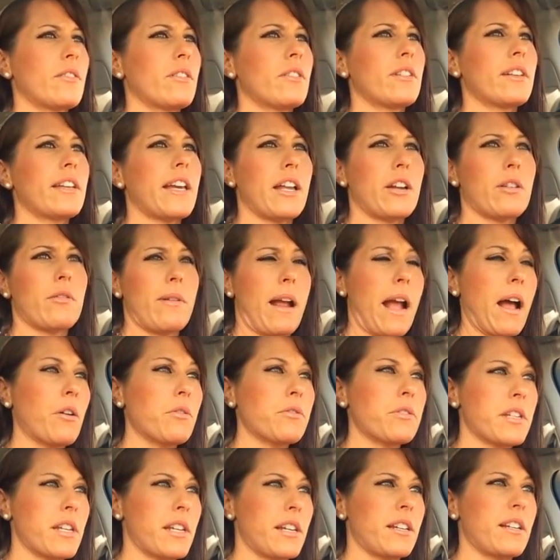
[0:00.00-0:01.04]
get
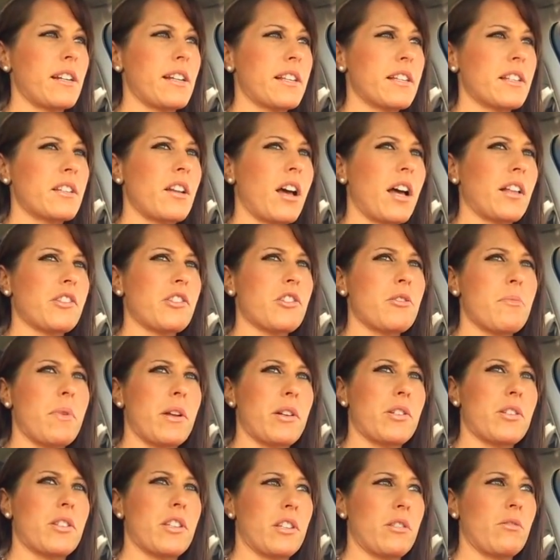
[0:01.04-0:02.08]
around it. It's not so
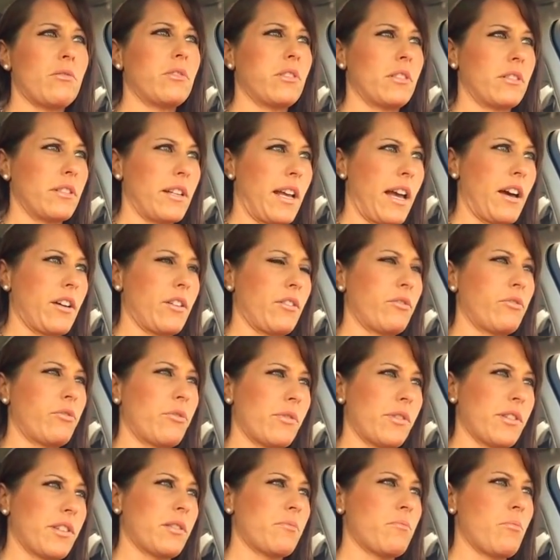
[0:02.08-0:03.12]
much that you learn how to
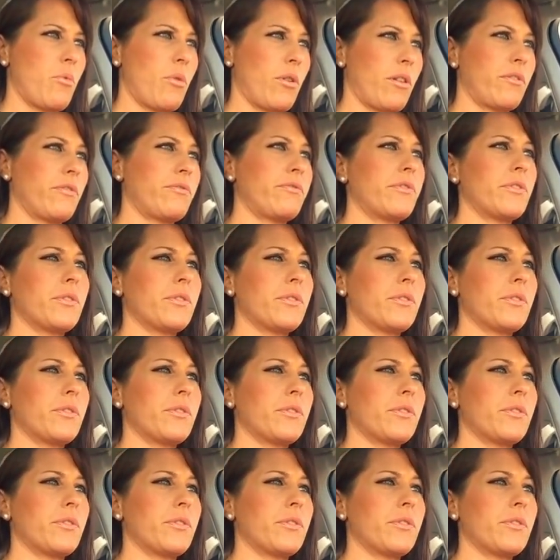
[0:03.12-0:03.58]
force more